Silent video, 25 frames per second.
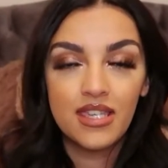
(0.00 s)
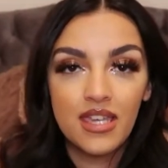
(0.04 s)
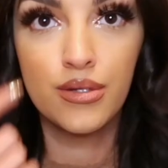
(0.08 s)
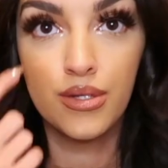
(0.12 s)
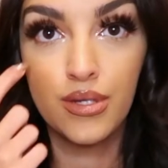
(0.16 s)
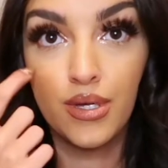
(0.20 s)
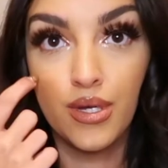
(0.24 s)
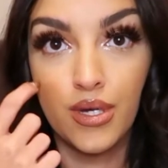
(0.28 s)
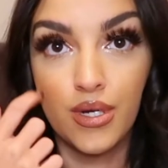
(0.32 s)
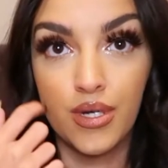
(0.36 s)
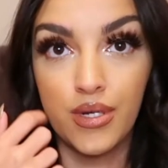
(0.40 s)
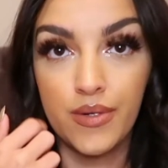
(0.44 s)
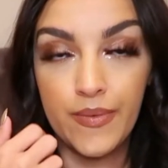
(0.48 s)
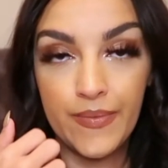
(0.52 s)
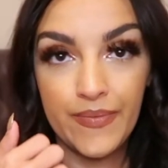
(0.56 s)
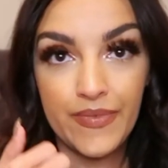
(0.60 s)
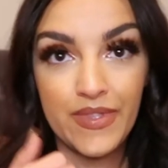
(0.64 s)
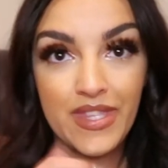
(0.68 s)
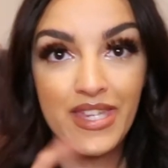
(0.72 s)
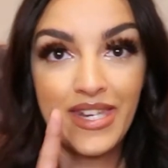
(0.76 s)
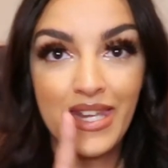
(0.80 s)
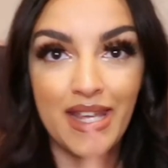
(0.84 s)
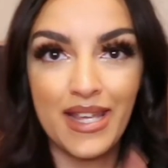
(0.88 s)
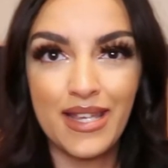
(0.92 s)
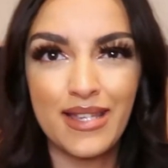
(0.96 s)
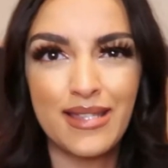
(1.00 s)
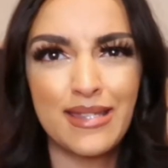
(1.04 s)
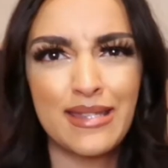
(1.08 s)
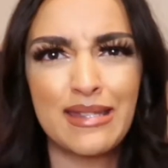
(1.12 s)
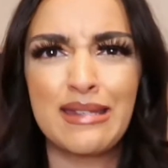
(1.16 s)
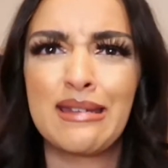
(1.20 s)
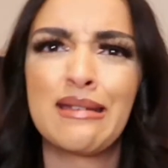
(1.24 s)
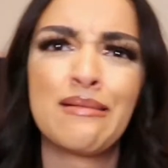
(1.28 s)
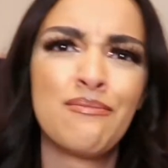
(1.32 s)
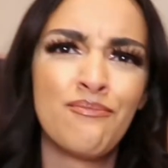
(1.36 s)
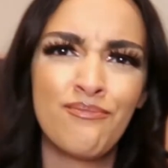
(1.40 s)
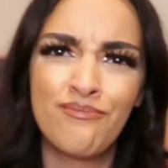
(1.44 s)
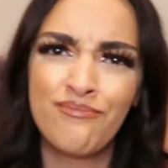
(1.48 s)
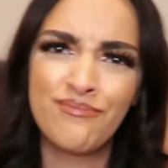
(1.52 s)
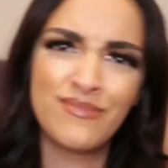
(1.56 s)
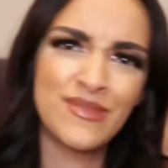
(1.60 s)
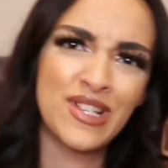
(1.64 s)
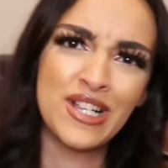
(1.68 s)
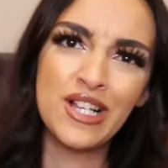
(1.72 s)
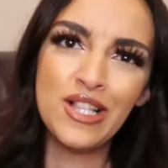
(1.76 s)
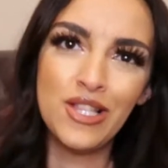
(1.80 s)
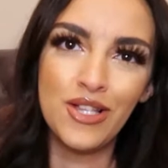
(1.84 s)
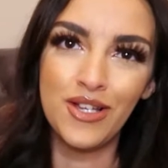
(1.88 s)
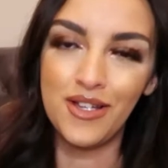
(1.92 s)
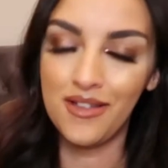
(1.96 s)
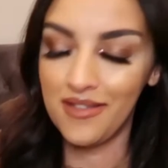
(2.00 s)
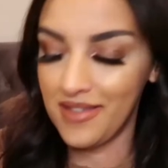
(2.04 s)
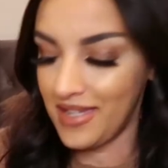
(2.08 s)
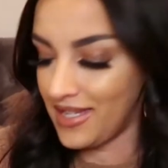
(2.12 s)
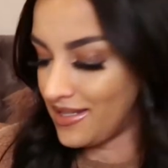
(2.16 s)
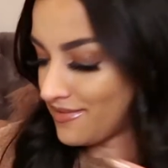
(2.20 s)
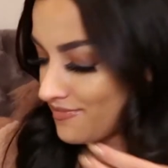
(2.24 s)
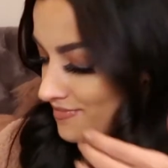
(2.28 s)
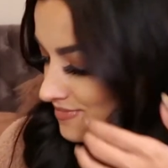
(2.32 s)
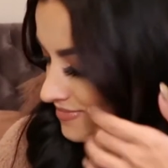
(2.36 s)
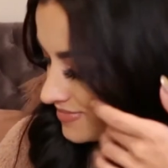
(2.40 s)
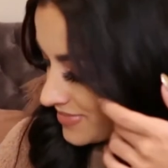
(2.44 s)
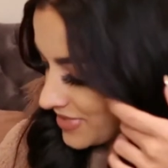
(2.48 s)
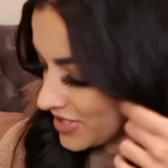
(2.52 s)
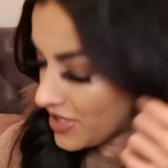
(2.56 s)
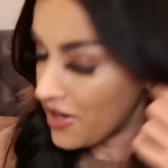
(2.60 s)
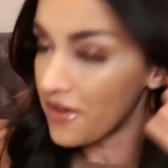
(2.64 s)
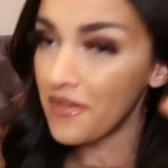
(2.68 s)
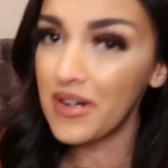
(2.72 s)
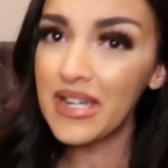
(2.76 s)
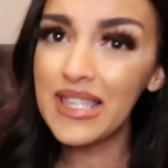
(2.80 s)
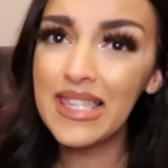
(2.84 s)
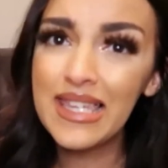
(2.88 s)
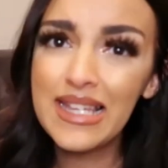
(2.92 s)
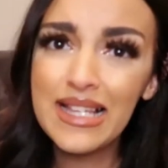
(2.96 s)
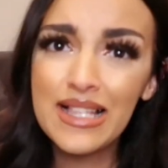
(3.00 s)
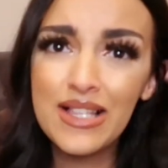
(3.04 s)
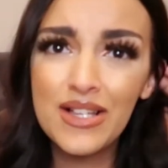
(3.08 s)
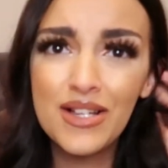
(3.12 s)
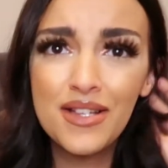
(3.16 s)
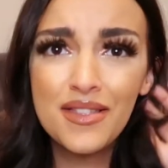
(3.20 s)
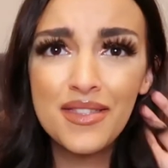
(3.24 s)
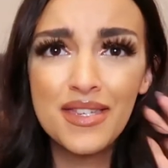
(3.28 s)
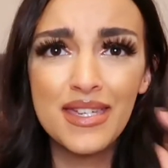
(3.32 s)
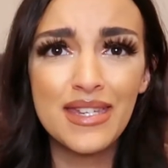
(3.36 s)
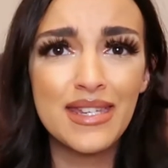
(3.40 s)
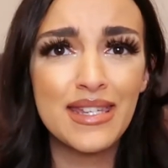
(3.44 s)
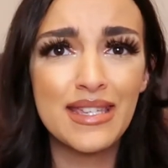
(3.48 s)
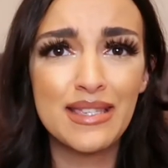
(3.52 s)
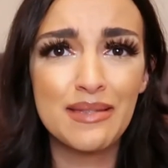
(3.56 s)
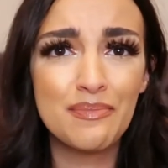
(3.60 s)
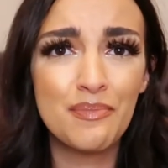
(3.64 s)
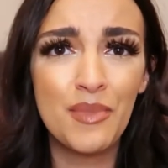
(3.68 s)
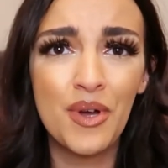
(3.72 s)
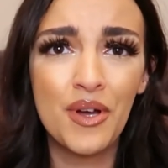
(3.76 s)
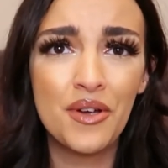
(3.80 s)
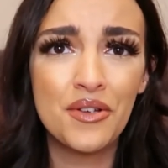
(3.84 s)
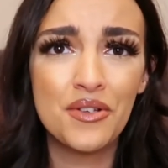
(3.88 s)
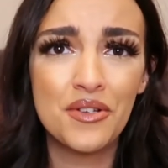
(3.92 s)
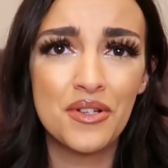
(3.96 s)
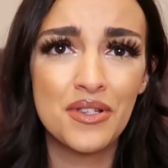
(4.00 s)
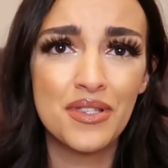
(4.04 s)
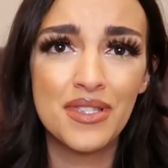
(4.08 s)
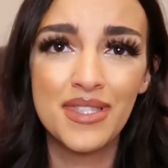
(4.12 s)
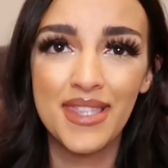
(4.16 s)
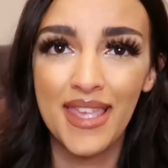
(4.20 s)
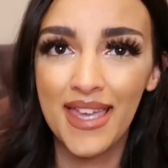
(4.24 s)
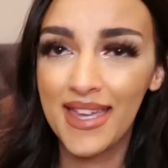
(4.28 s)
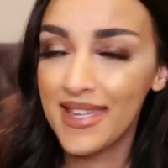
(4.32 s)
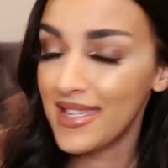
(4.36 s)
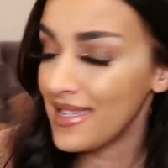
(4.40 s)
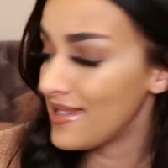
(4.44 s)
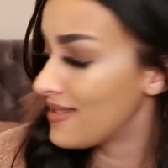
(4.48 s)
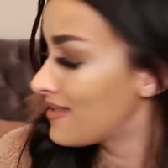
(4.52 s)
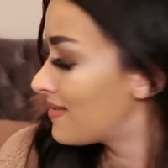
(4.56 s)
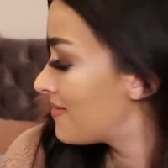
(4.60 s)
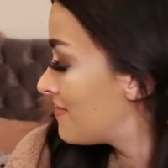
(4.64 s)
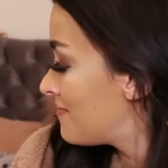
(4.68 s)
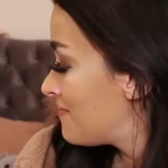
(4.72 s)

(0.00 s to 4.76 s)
So the next clothing, it's not really clothing, it's more just like